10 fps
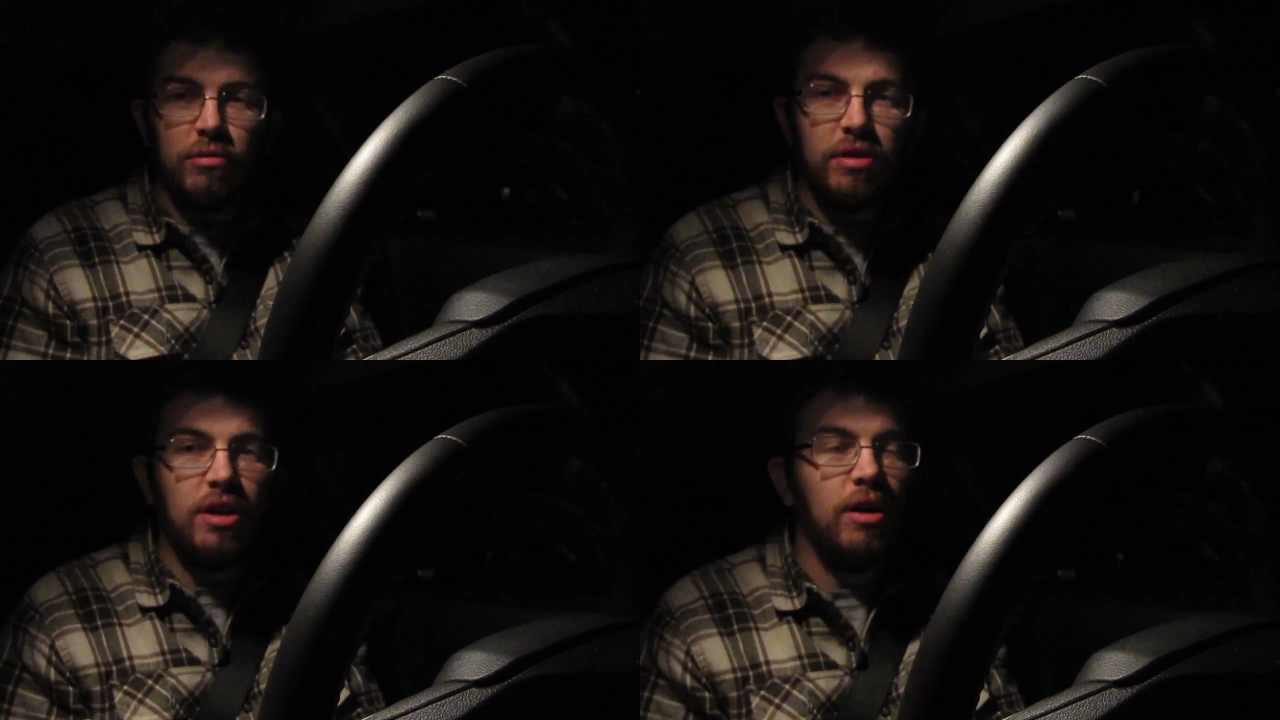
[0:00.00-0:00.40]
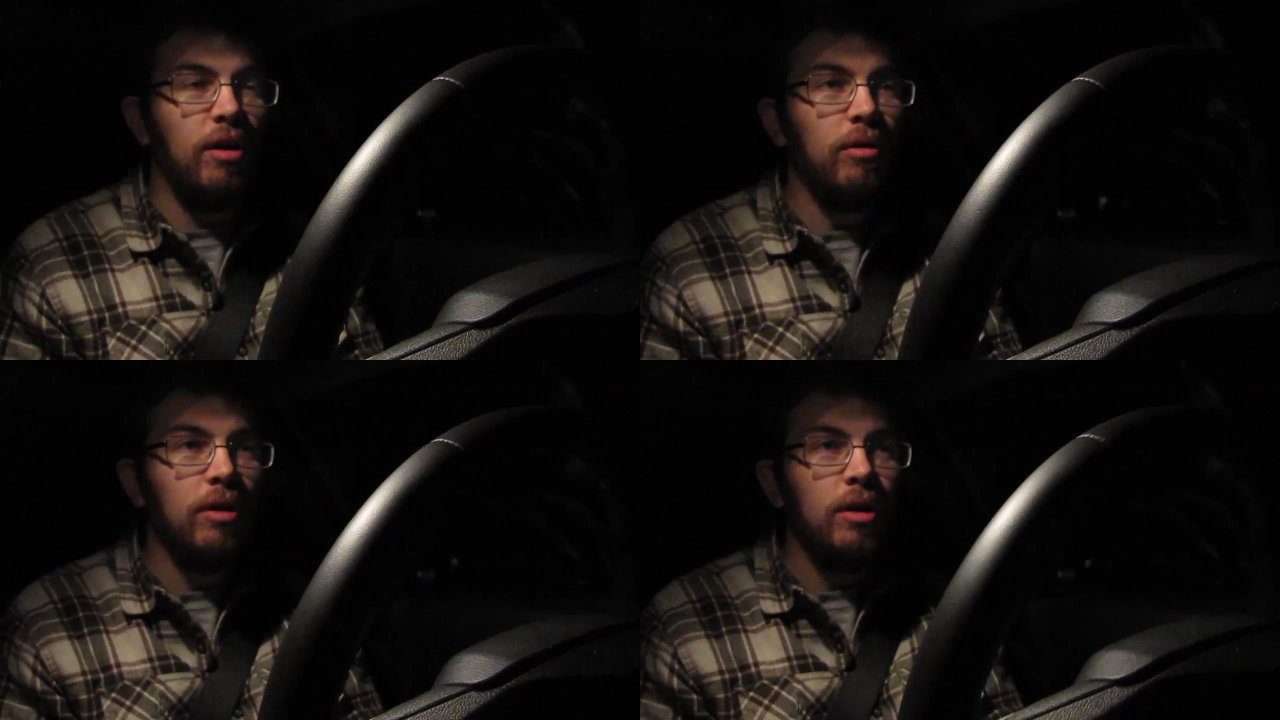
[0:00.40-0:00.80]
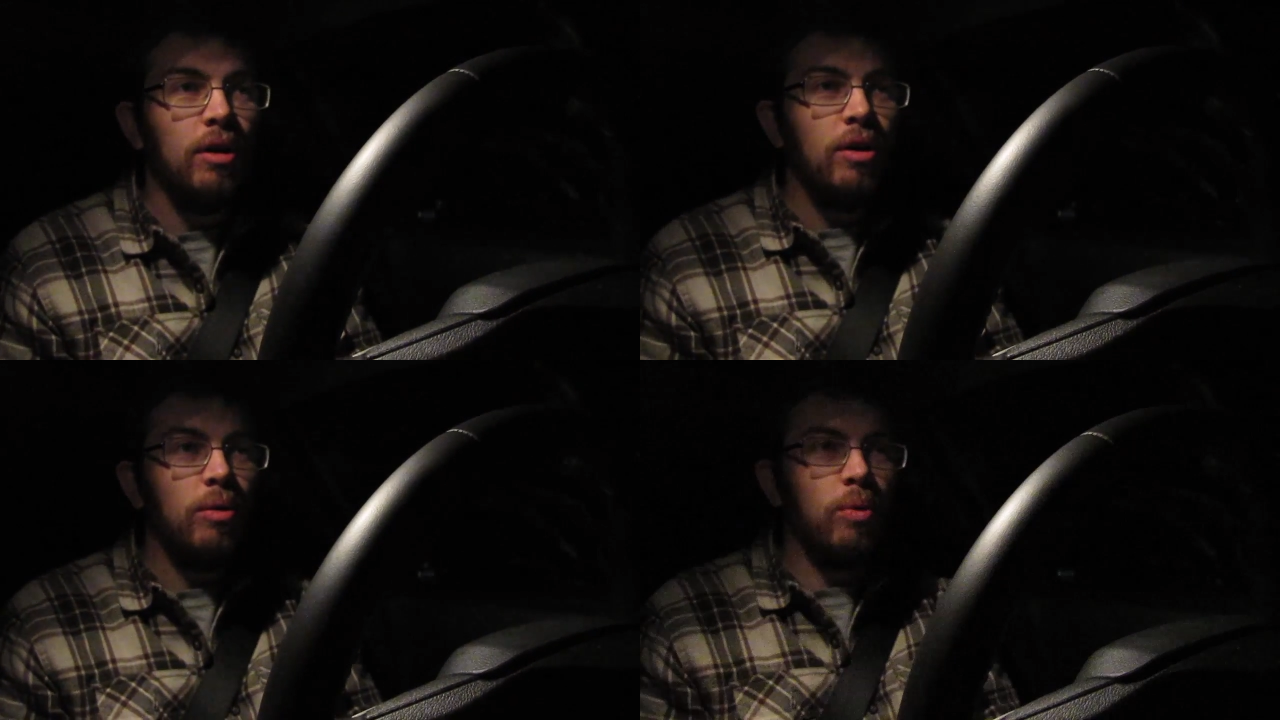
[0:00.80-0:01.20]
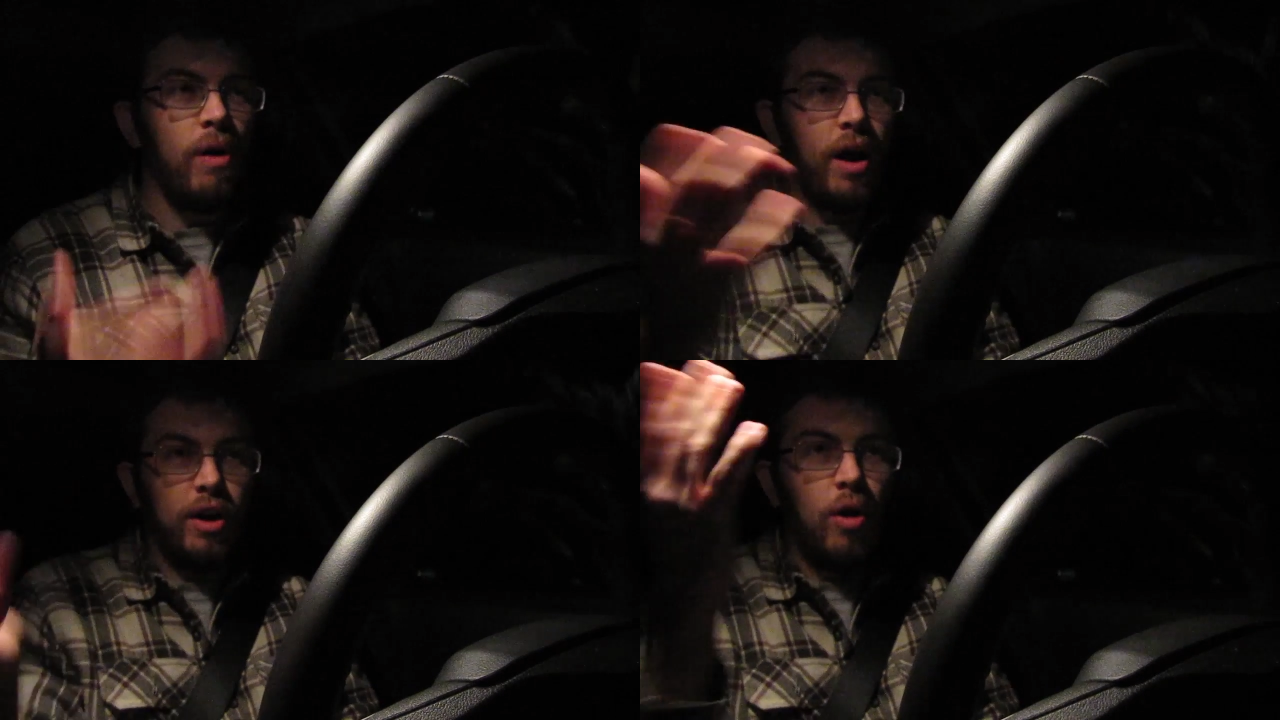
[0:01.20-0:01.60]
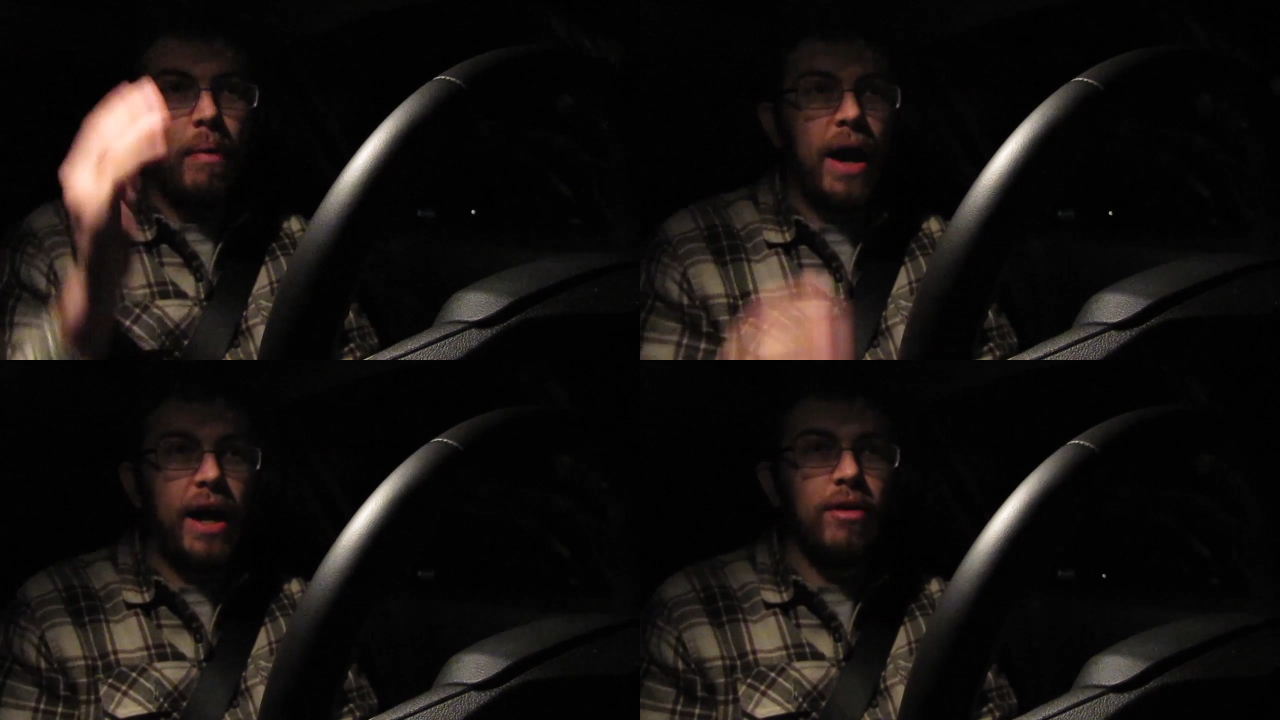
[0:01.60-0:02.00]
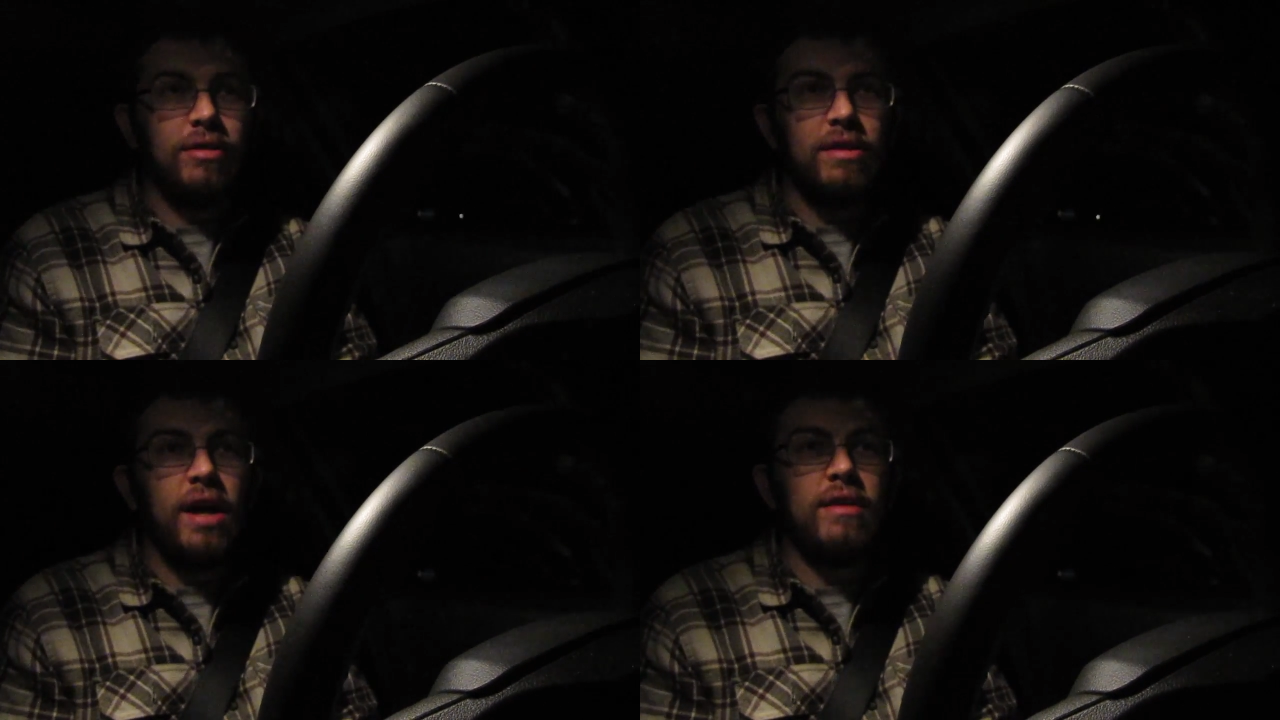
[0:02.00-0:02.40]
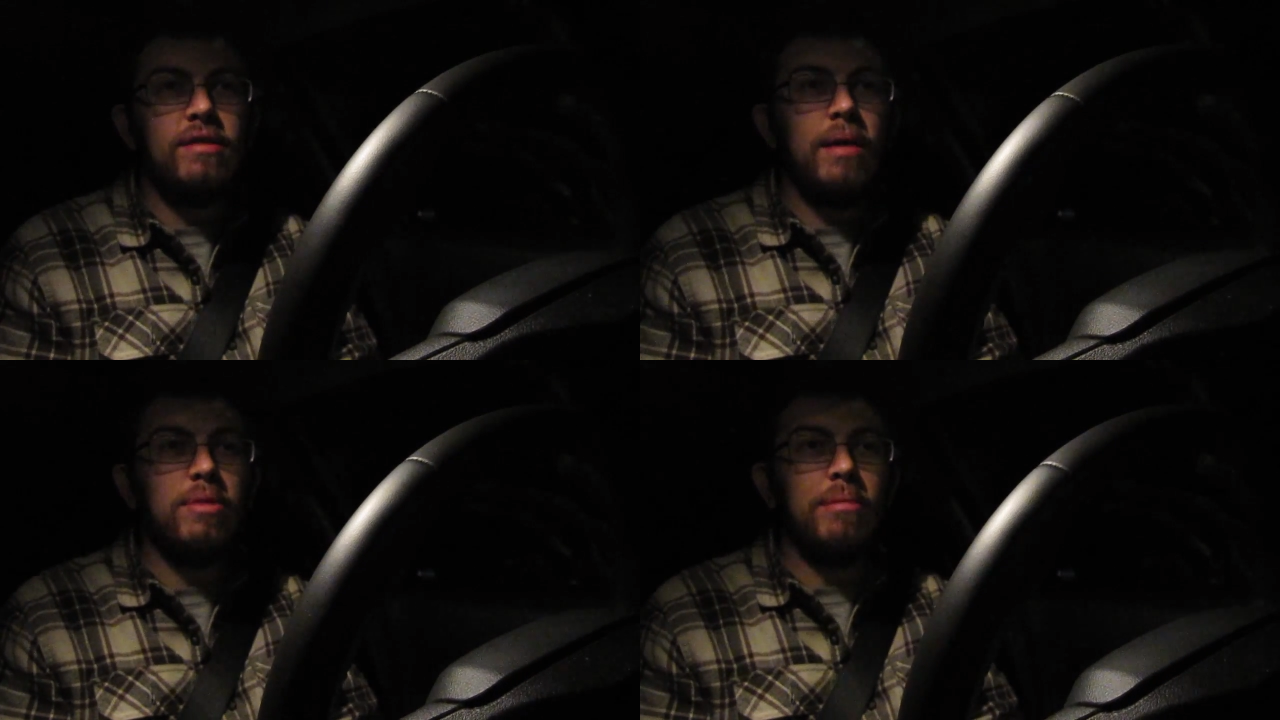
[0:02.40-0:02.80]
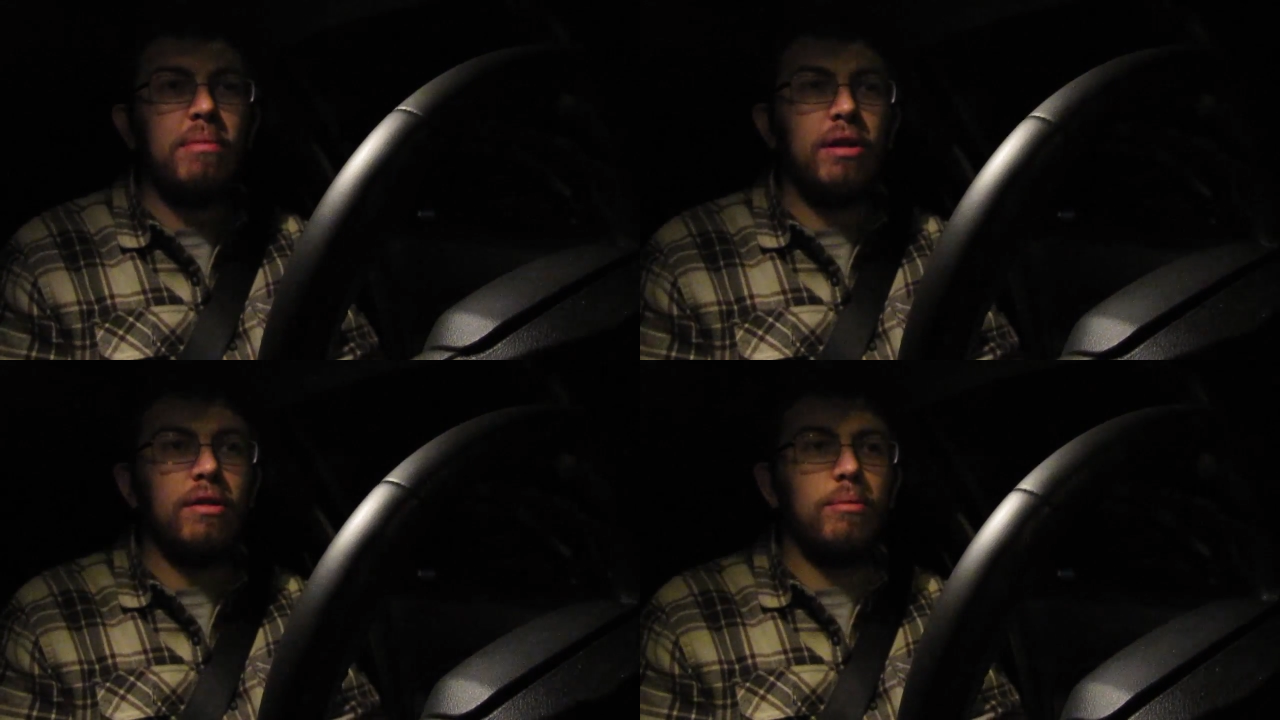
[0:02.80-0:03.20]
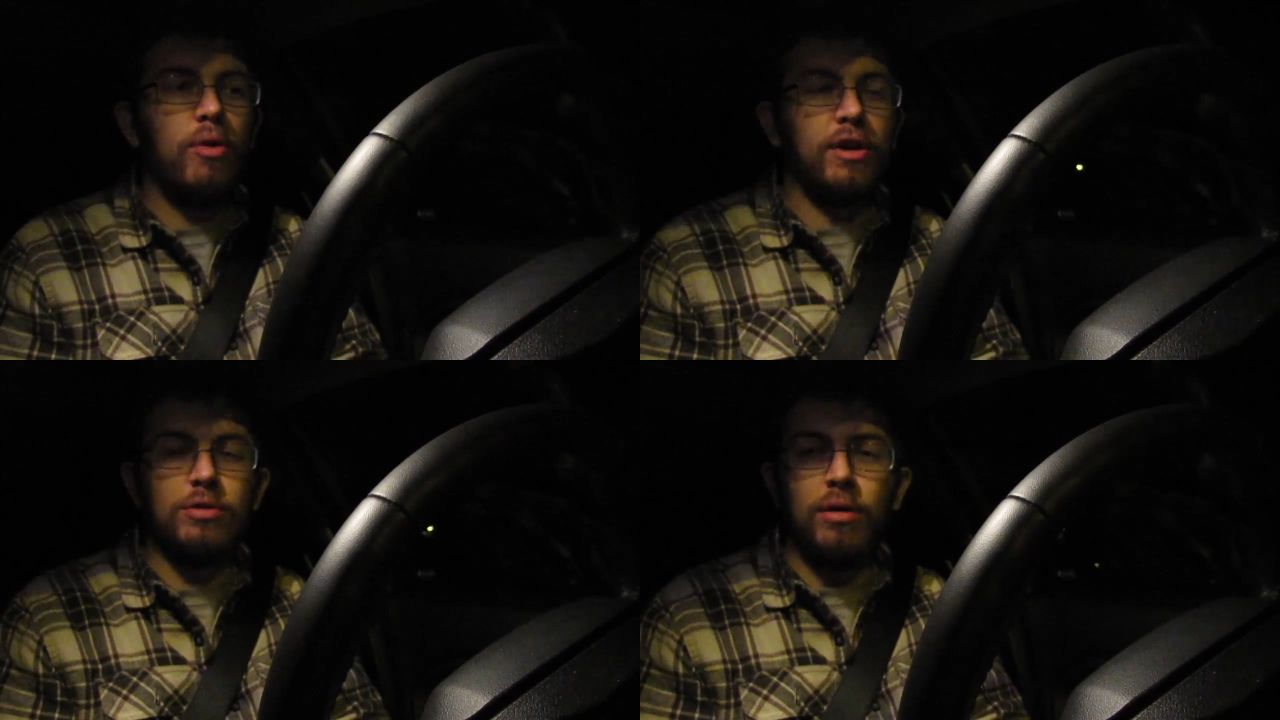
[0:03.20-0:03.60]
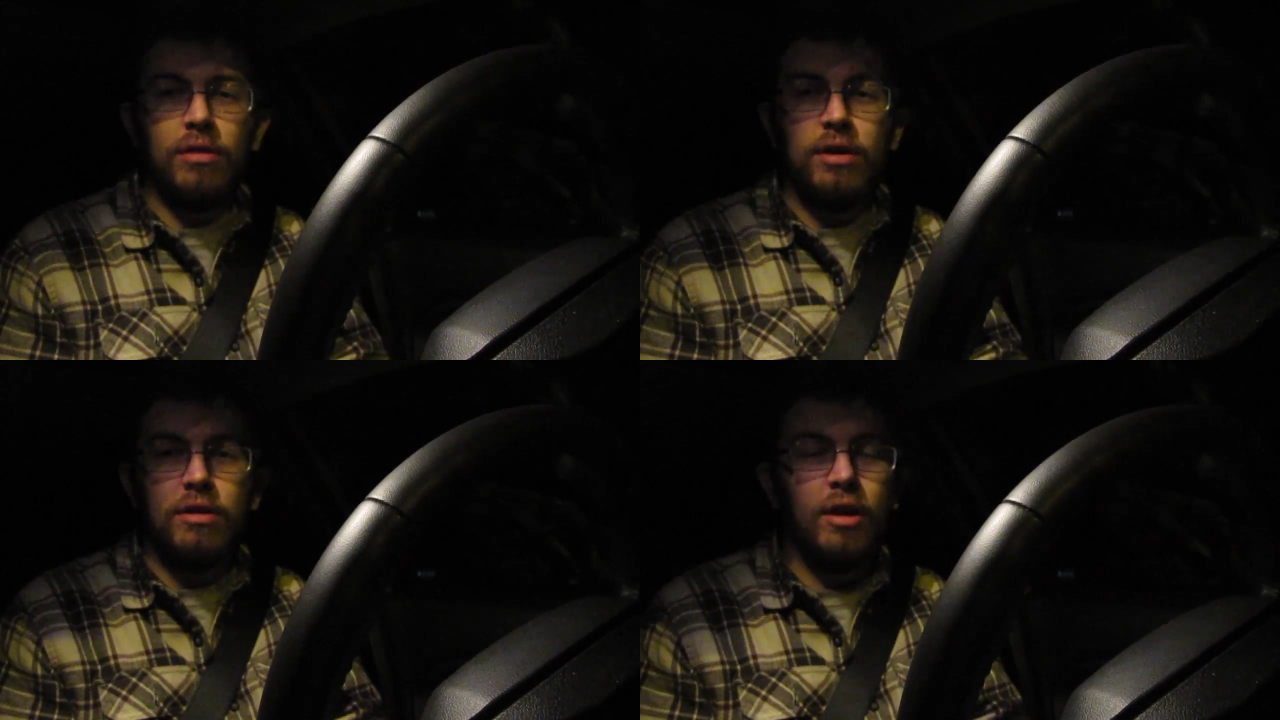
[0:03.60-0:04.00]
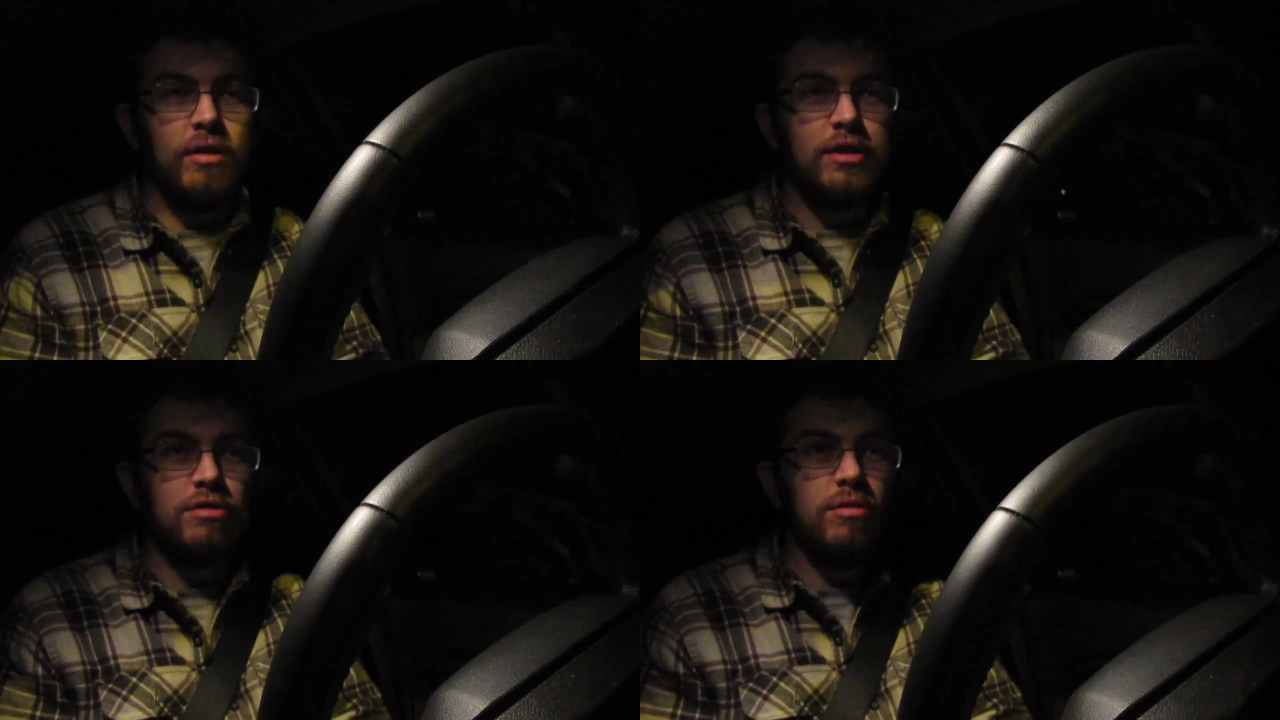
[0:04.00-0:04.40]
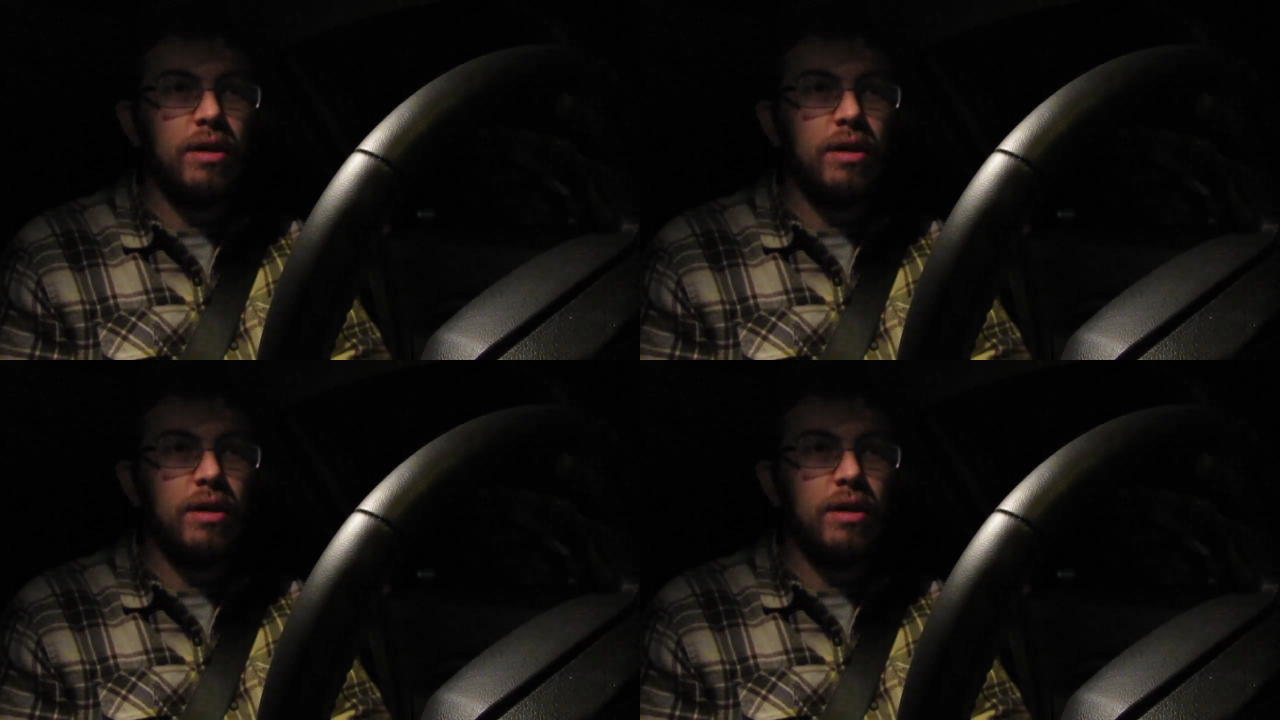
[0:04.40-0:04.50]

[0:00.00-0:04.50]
video where I go back out to the ATM in the middle of the morning. So I thought, you know, let's do